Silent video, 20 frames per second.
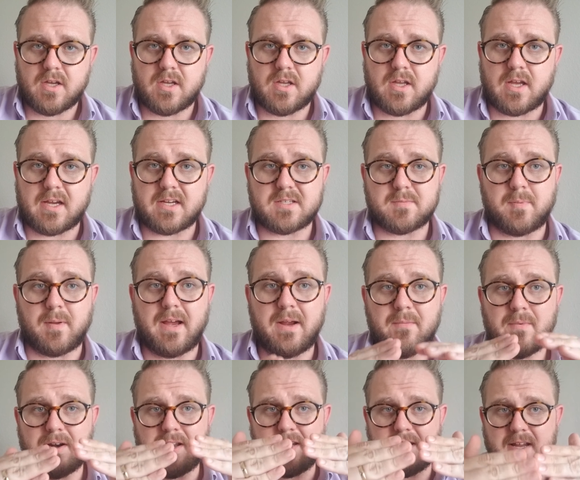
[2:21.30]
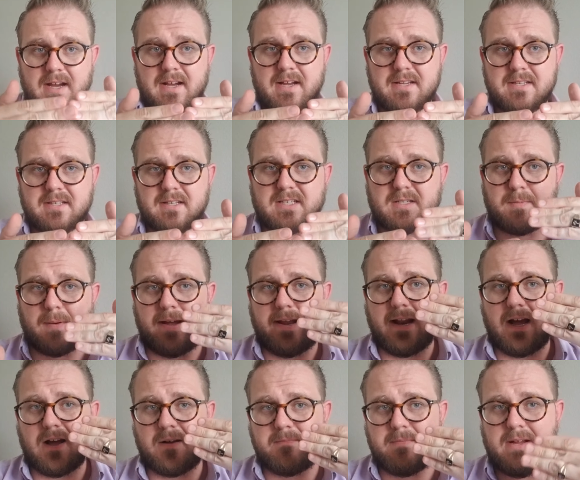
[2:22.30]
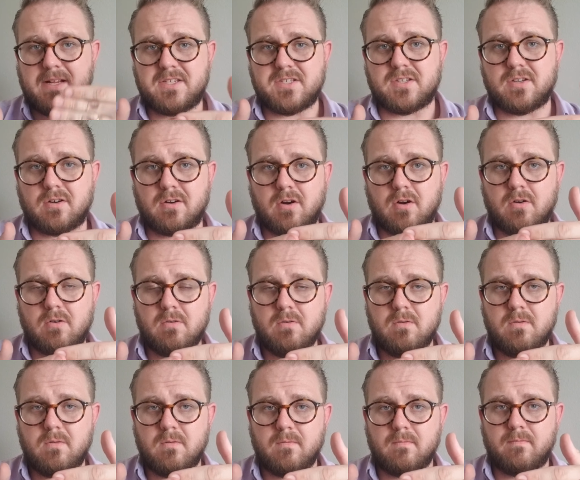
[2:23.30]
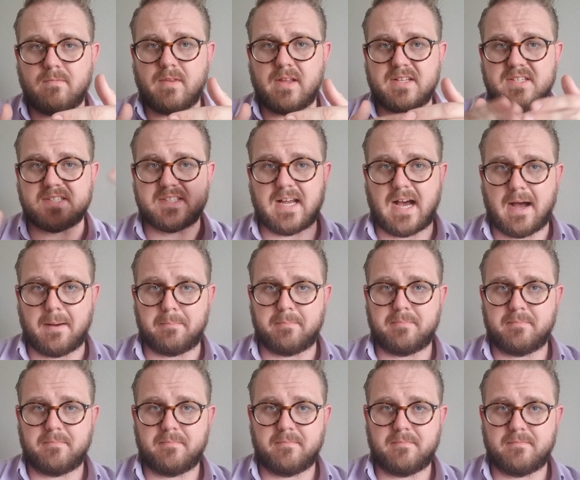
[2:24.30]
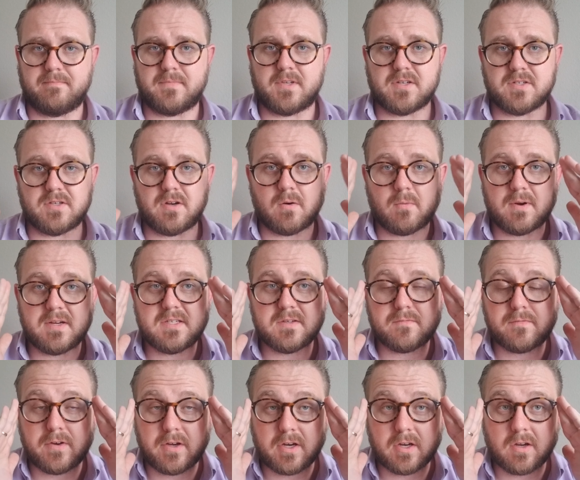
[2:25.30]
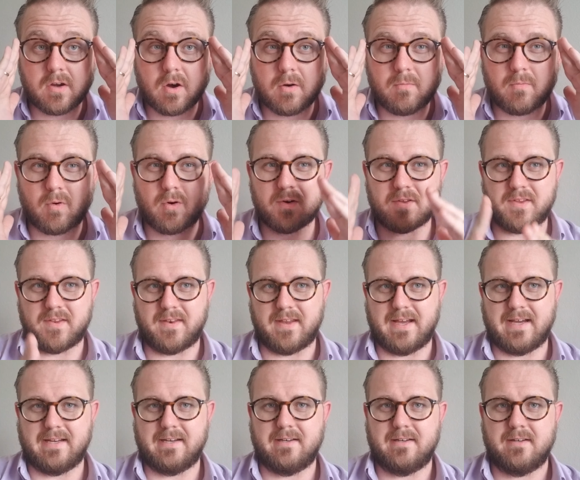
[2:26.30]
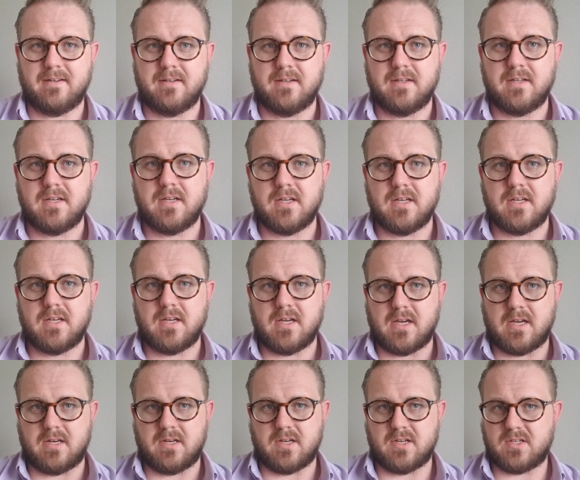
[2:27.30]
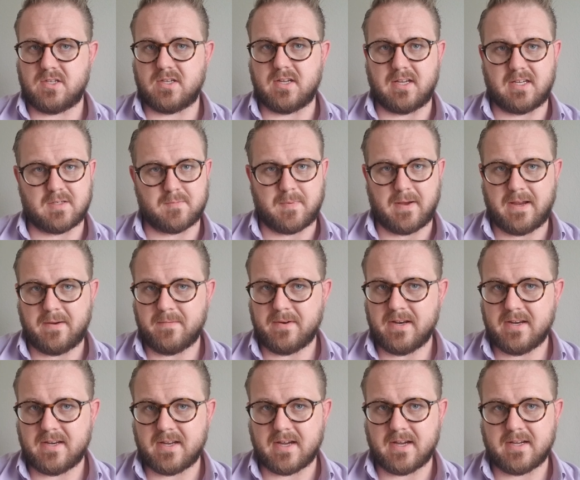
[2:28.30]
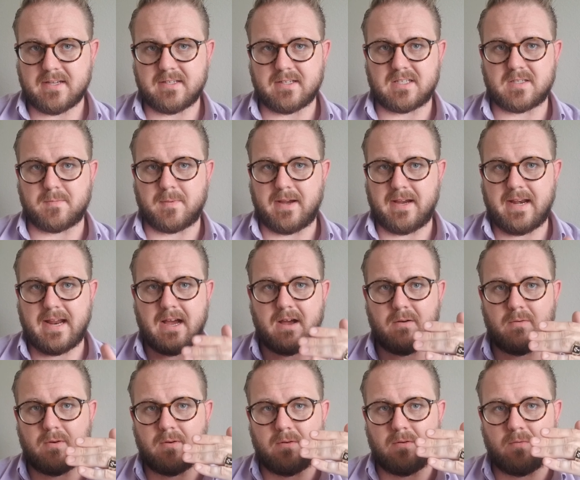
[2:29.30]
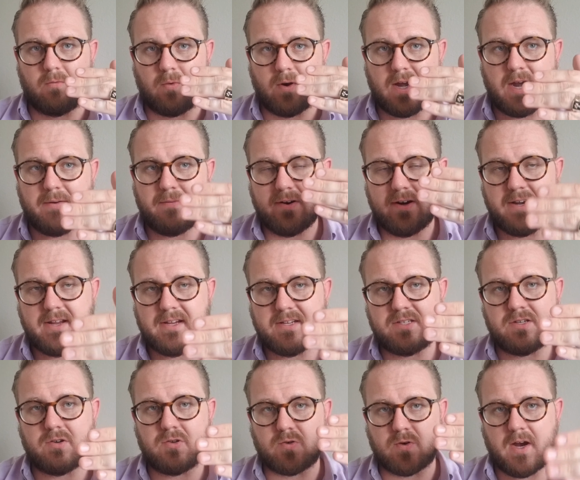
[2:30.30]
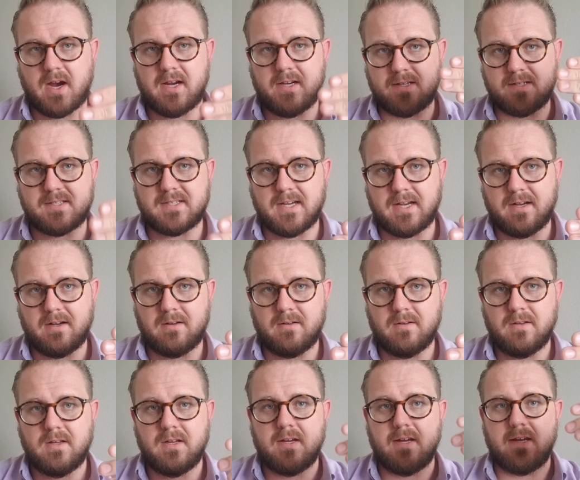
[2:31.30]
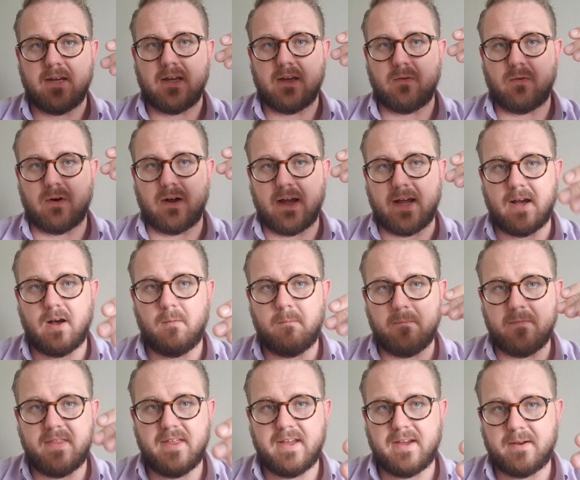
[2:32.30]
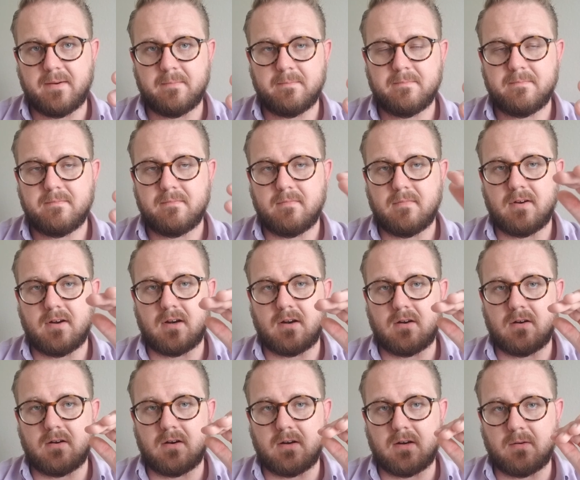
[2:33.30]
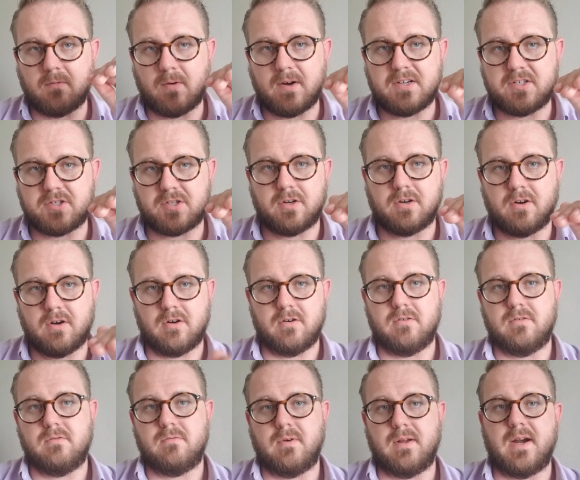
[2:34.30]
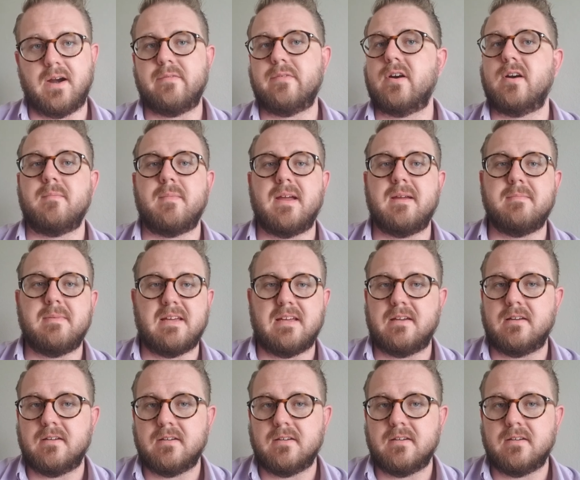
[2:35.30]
Explain what it does, explain how it meets their goal, and stop. There's no reason for you to go more than that. Just explain what it does, explain how it will, whatever it is you're trying to sell will help them reach their goal, whatever it may be.